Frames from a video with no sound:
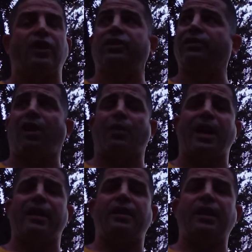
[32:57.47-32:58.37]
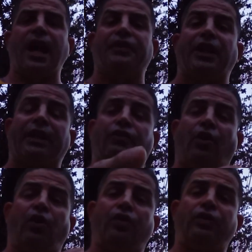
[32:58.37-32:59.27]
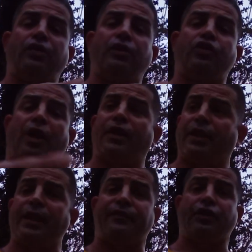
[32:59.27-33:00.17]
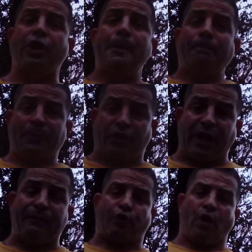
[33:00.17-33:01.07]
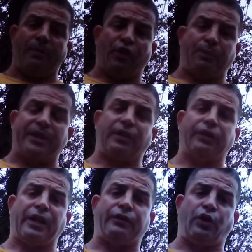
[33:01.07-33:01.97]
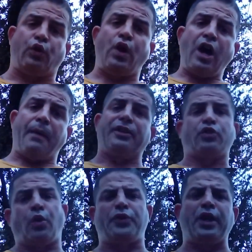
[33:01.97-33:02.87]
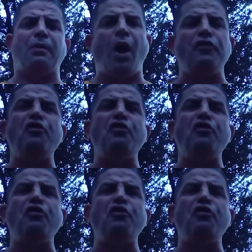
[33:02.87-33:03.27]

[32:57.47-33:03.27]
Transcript: I said, no, we're not. And then I told Jonathan Evans the same story I'm just basically telling you about this whole thing about,